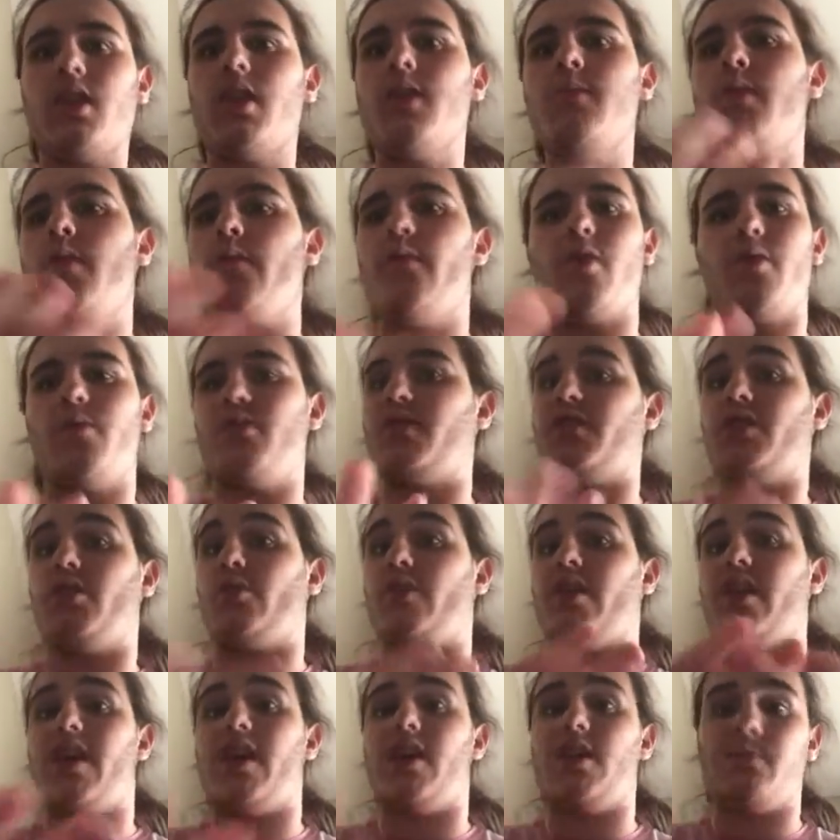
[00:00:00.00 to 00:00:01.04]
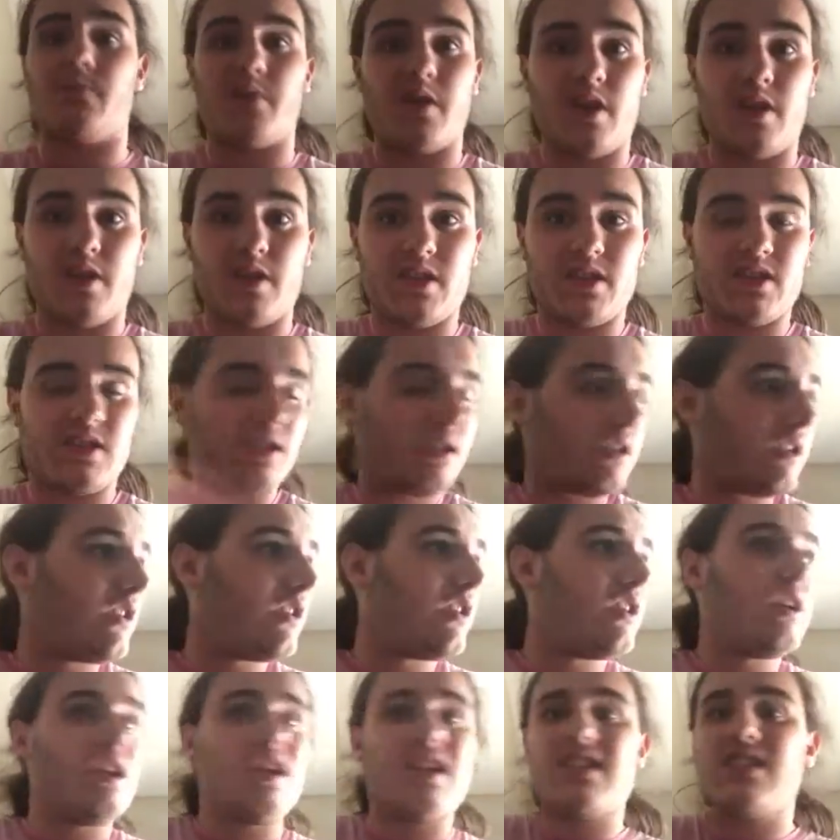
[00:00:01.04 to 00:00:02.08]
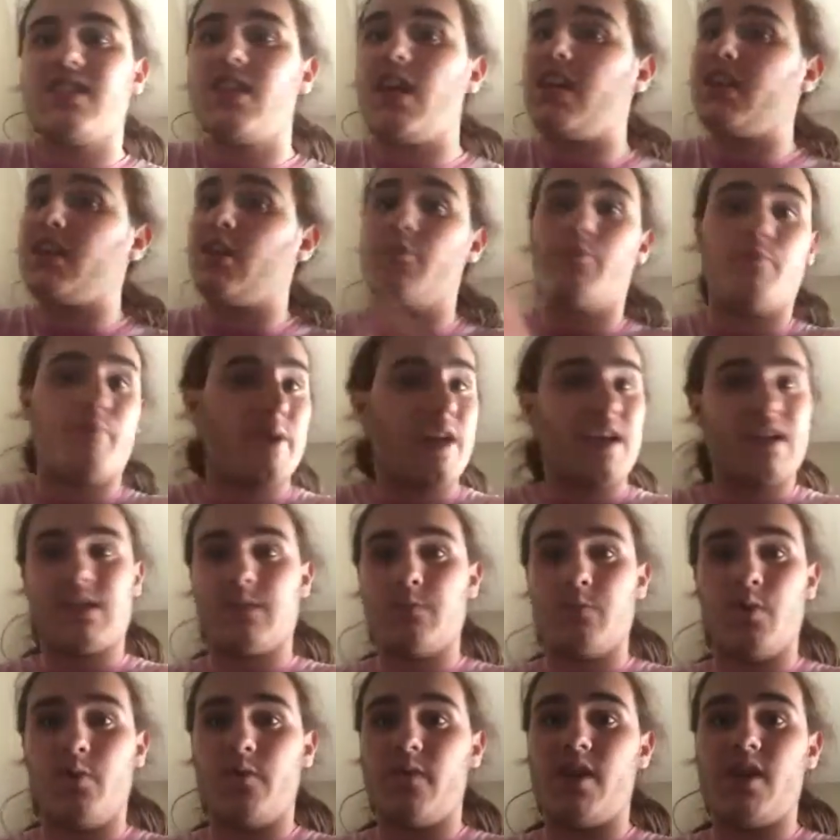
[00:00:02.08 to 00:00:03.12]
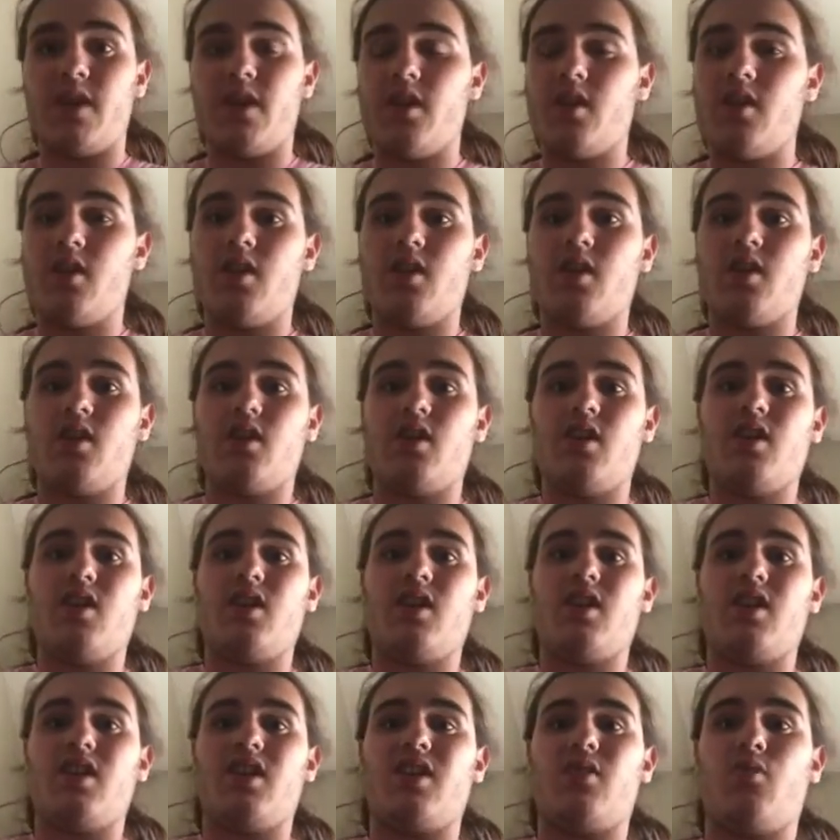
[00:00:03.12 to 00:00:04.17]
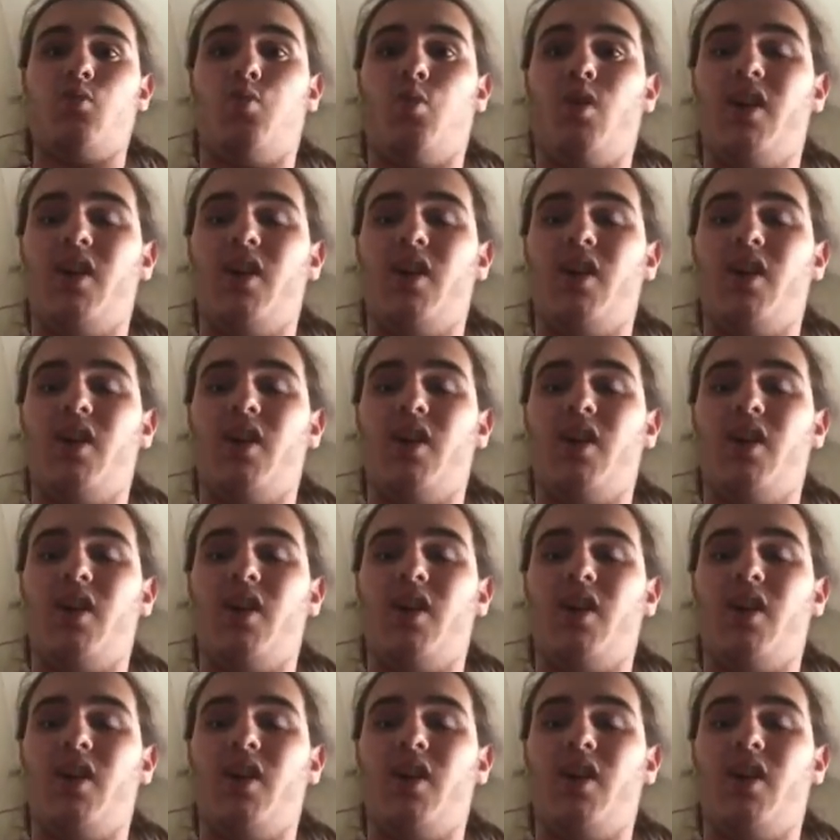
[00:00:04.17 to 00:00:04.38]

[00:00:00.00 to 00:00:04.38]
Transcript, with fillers: The movie was okay to be honest. It's not the best movie. It